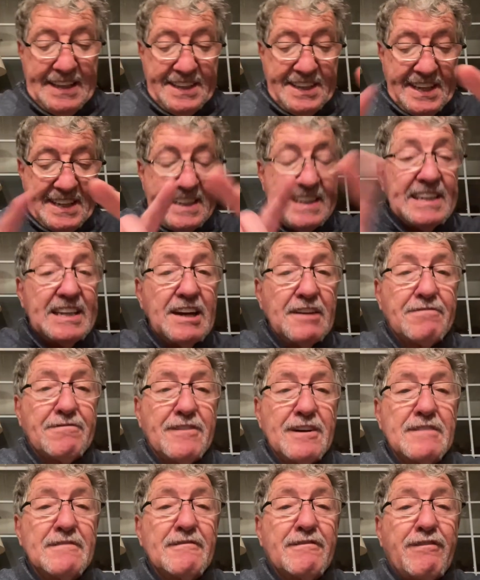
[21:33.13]
the
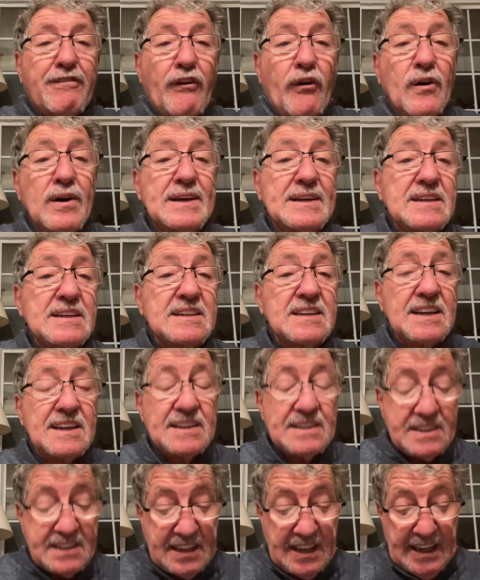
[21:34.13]
different
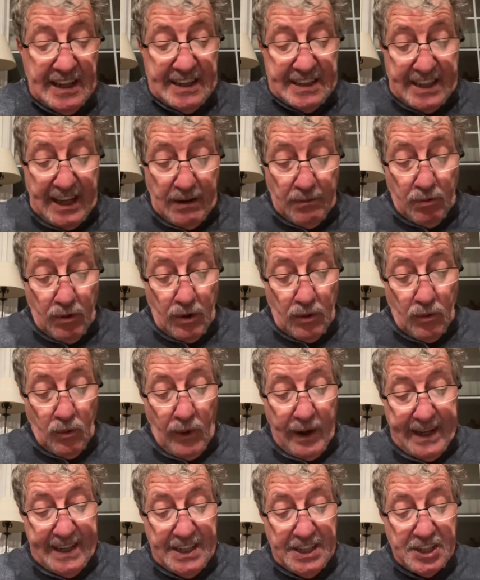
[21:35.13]
voices that were
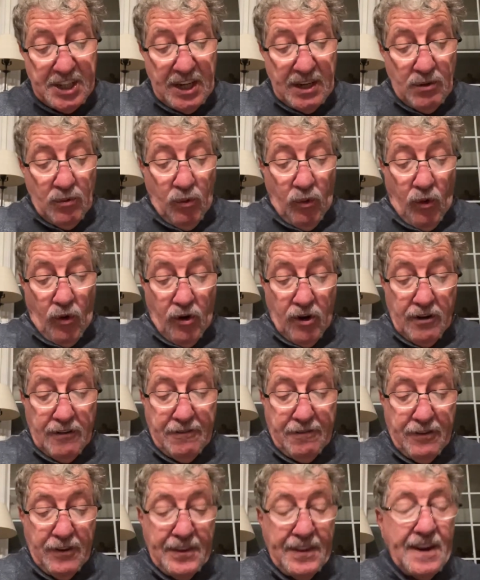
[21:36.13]
waging war
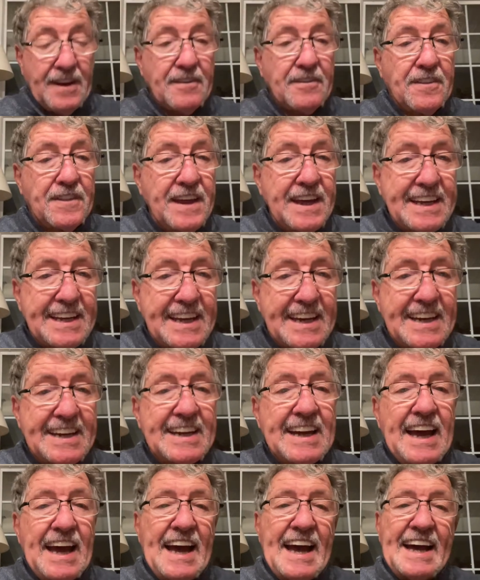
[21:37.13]
for their
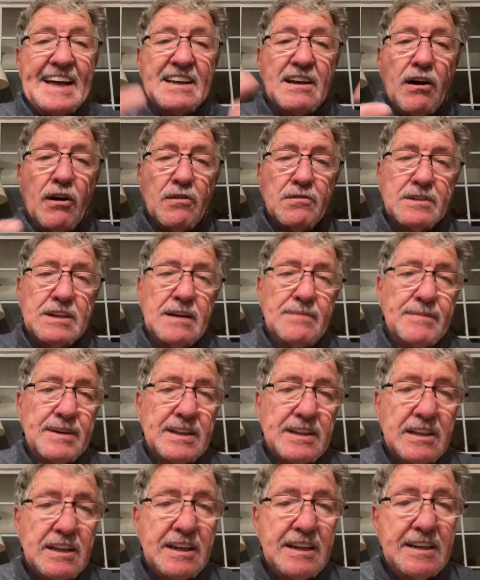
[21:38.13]
thinking and
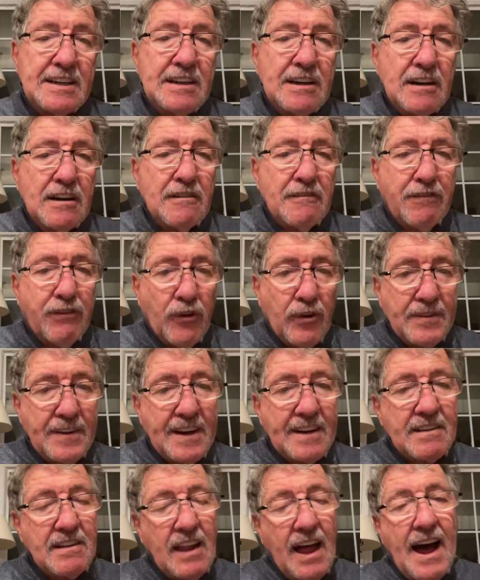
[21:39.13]
ultimately for
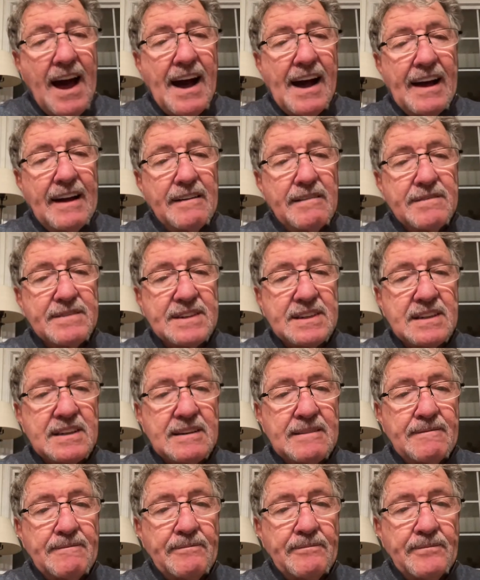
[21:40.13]
their lives.
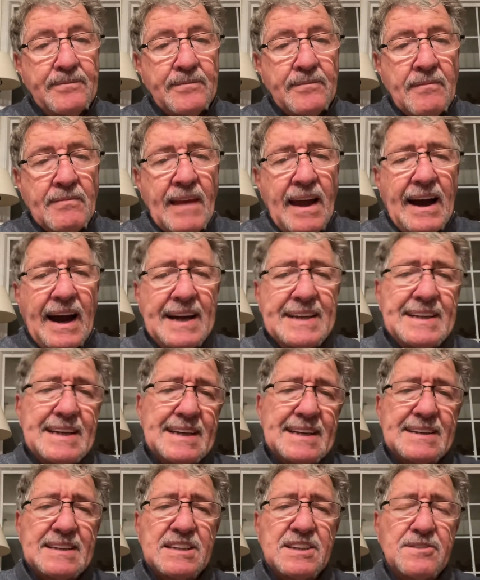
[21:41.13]
I
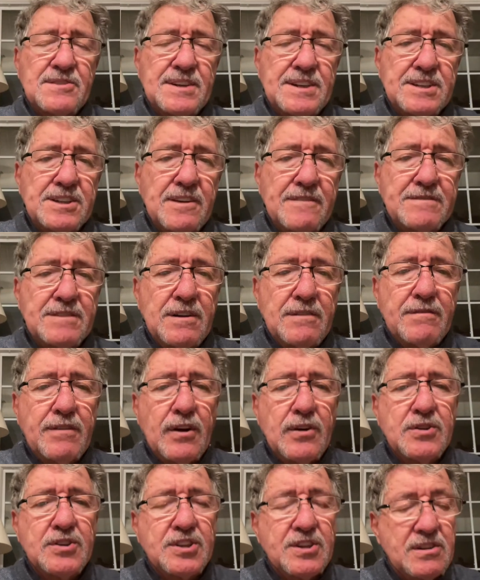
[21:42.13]
did a series of
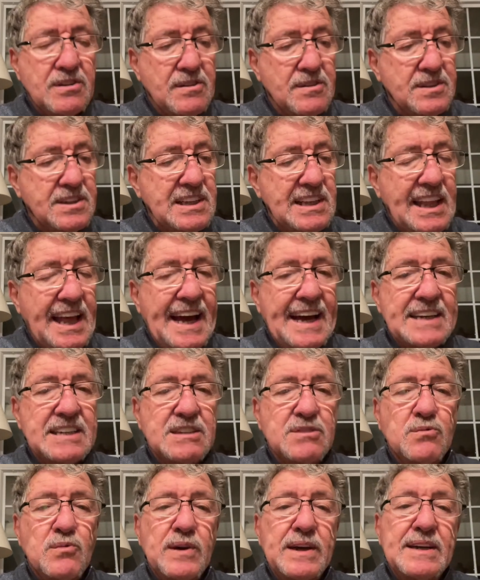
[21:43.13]
devotionals
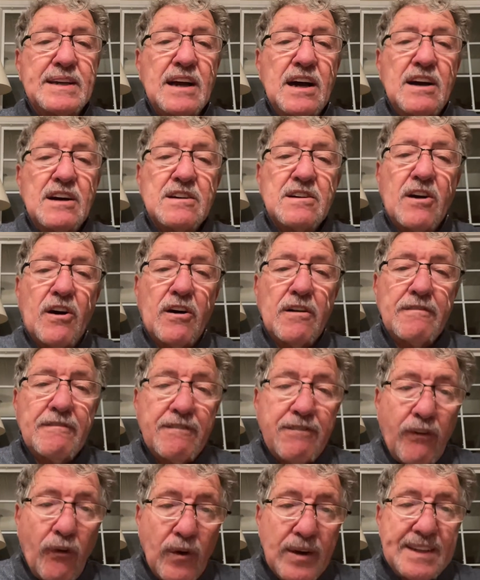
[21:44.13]
last week
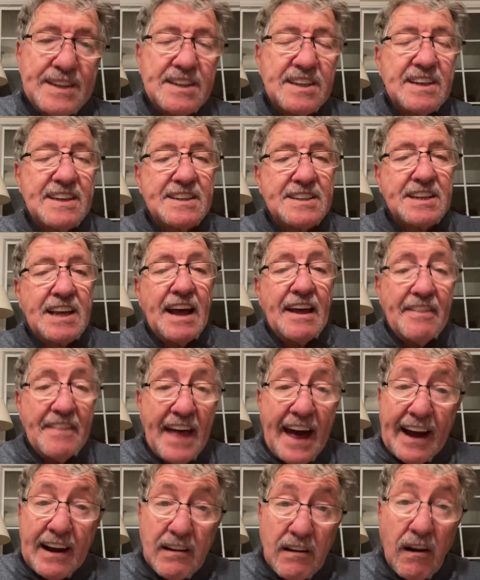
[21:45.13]
called Voices
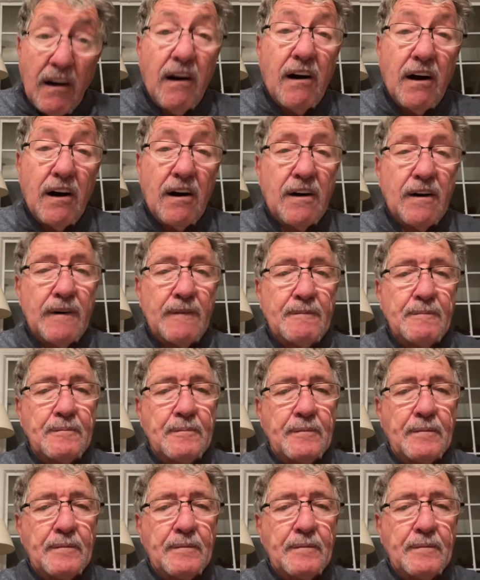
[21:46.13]
That Call.